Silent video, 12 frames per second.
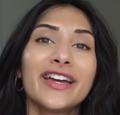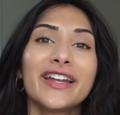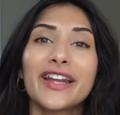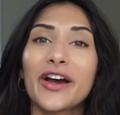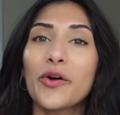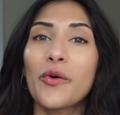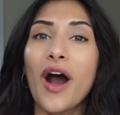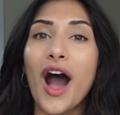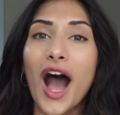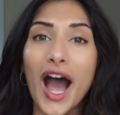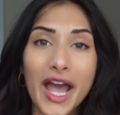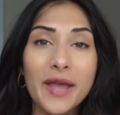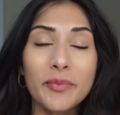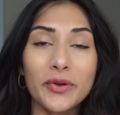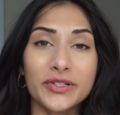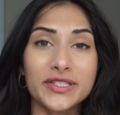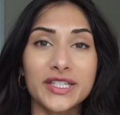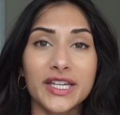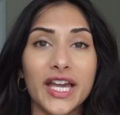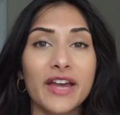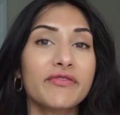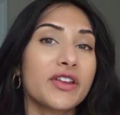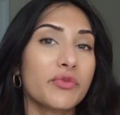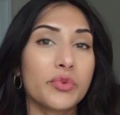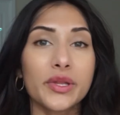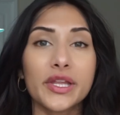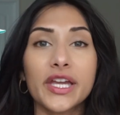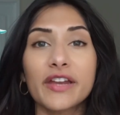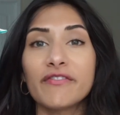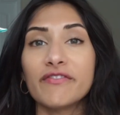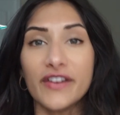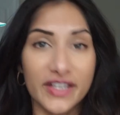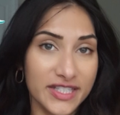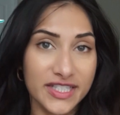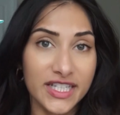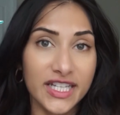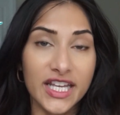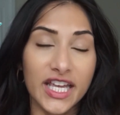Now, I personally have never really invested